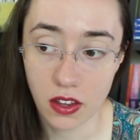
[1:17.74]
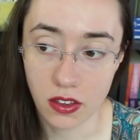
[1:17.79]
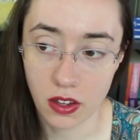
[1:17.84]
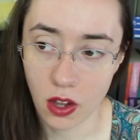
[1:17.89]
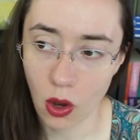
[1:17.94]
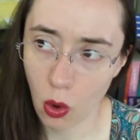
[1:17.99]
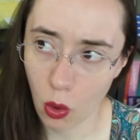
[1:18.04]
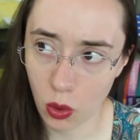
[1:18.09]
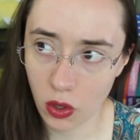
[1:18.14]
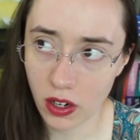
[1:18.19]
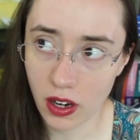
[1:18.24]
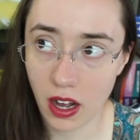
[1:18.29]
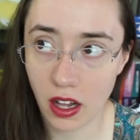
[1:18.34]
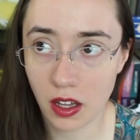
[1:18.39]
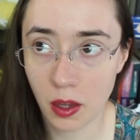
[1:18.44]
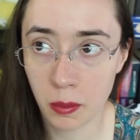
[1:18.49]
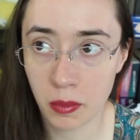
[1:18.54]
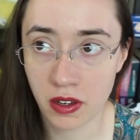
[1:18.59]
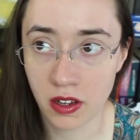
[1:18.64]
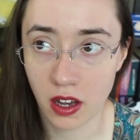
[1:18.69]
The horror
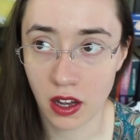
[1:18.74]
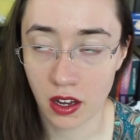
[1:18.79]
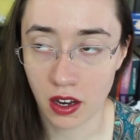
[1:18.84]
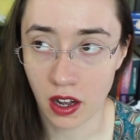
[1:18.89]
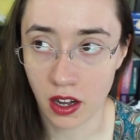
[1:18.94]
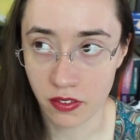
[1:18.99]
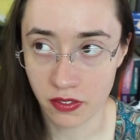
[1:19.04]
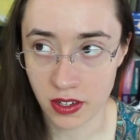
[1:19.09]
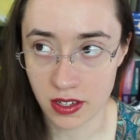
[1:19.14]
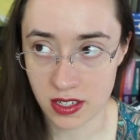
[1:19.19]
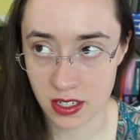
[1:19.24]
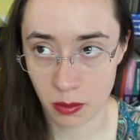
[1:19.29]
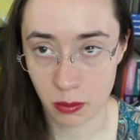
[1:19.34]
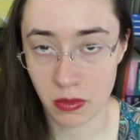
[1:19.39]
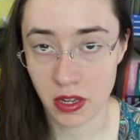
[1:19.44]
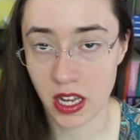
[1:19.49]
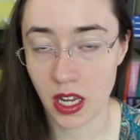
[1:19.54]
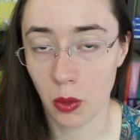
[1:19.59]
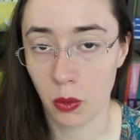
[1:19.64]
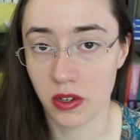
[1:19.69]
element of it to
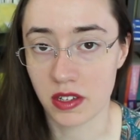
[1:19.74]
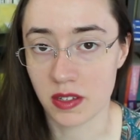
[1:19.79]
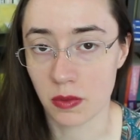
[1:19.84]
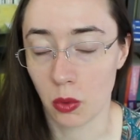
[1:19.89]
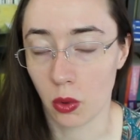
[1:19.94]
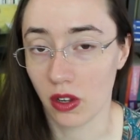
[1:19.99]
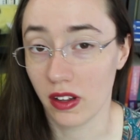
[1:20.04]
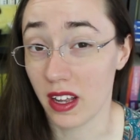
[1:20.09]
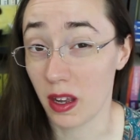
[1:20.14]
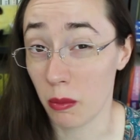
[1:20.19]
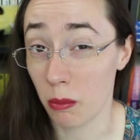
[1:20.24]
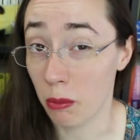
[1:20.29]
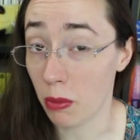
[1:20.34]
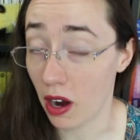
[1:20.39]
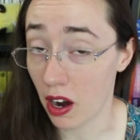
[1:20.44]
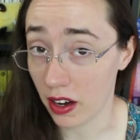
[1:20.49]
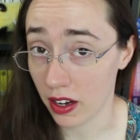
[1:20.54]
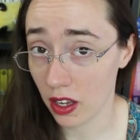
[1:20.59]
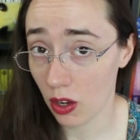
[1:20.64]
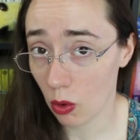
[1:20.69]
me was more like
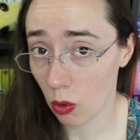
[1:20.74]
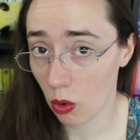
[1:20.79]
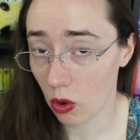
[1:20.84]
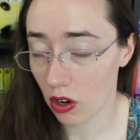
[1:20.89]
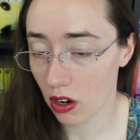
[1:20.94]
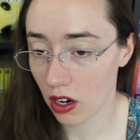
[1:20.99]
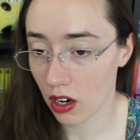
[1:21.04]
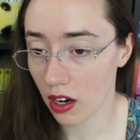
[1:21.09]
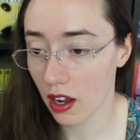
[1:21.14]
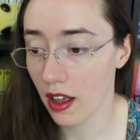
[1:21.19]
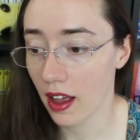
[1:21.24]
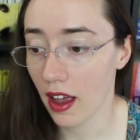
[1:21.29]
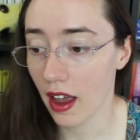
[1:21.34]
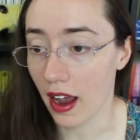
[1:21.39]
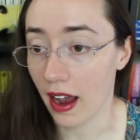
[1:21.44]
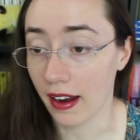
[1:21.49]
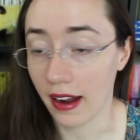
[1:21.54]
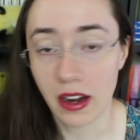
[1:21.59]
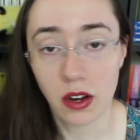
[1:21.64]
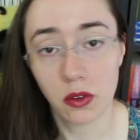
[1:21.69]
body horror,
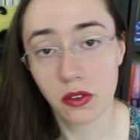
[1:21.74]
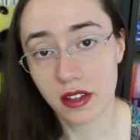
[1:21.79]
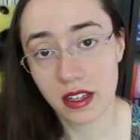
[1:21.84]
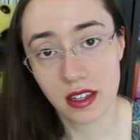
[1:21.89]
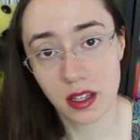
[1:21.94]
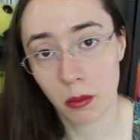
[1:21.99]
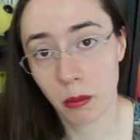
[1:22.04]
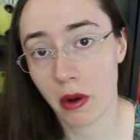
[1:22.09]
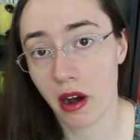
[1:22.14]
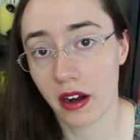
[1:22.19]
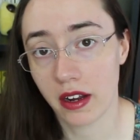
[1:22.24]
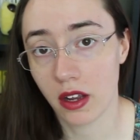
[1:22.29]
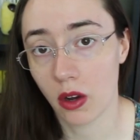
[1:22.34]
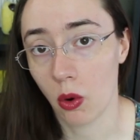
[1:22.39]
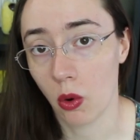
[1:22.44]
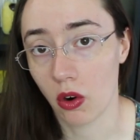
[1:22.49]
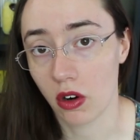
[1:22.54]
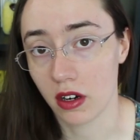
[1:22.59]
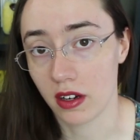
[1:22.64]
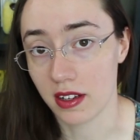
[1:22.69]
and I don't think that body
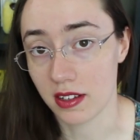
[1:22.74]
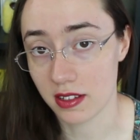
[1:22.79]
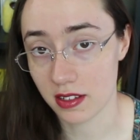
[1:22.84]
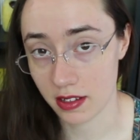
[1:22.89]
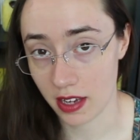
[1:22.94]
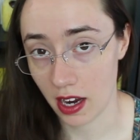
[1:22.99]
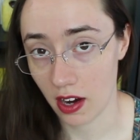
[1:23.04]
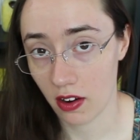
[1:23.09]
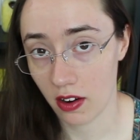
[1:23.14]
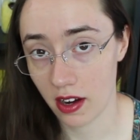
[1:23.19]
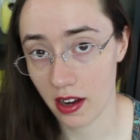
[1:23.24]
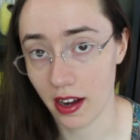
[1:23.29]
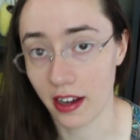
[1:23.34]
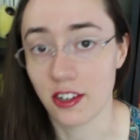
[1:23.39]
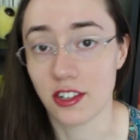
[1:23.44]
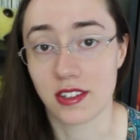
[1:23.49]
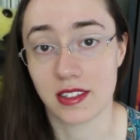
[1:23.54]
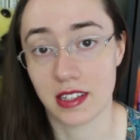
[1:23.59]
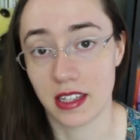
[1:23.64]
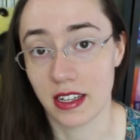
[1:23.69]
horror is scary, I
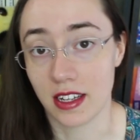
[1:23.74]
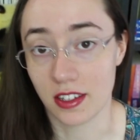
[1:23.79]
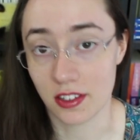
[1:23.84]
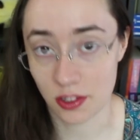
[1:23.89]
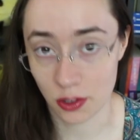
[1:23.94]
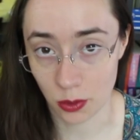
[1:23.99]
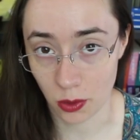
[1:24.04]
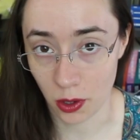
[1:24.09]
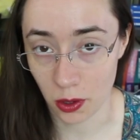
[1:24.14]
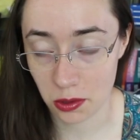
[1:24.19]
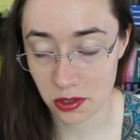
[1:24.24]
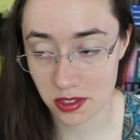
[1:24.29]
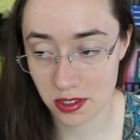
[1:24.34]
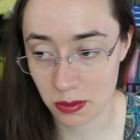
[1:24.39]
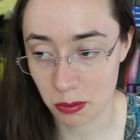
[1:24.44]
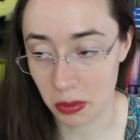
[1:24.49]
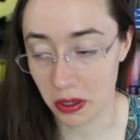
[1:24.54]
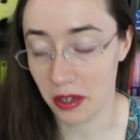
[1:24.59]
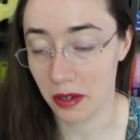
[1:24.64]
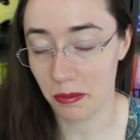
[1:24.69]
just think it's
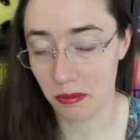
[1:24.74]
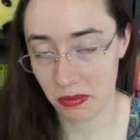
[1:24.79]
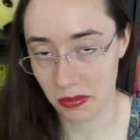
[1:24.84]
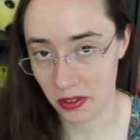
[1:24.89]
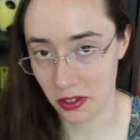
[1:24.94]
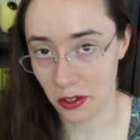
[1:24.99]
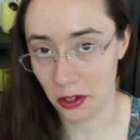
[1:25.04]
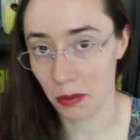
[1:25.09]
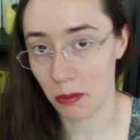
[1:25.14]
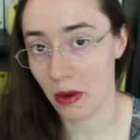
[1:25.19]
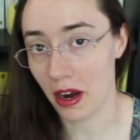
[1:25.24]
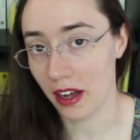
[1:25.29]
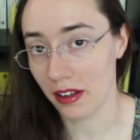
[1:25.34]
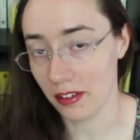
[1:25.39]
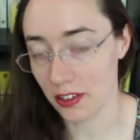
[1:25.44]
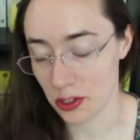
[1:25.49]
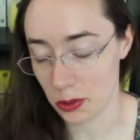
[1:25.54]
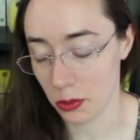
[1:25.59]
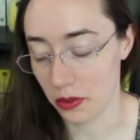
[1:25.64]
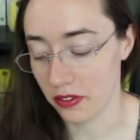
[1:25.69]
gross, but your
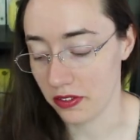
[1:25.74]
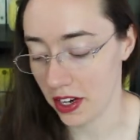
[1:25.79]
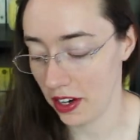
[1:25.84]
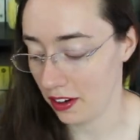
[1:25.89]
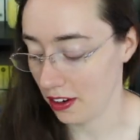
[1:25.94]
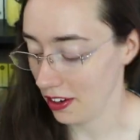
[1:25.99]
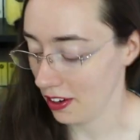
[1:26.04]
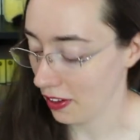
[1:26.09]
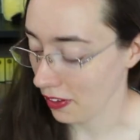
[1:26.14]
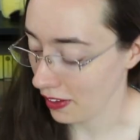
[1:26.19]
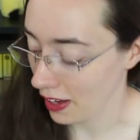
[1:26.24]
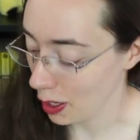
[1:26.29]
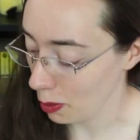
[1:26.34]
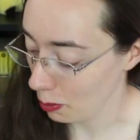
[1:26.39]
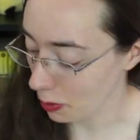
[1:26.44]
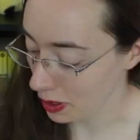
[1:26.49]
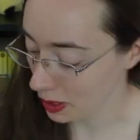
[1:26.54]
mileage will vary on that